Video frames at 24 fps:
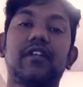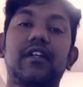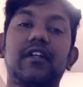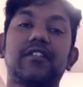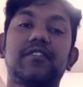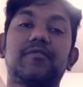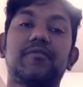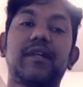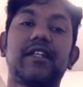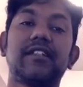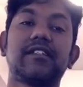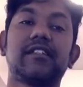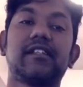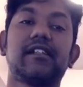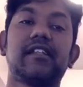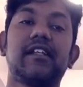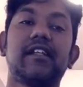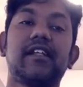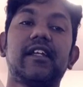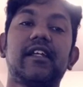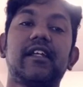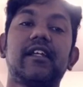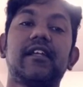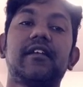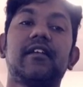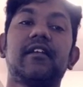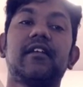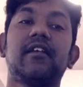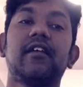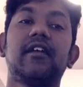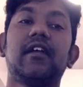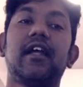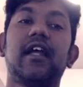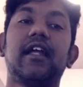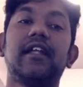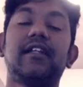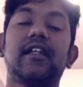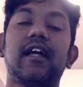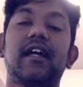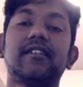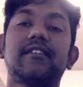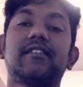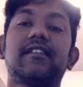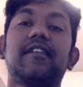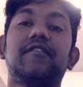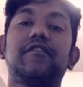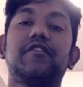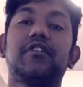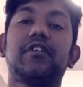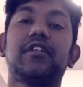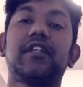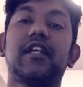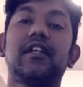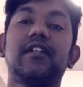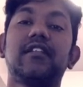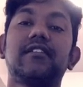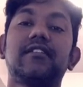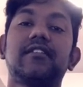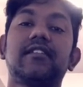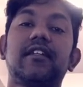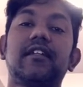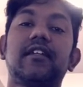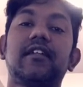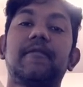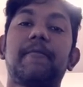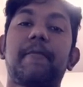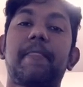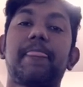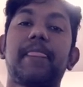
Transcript: It's basically, it does give you a tendency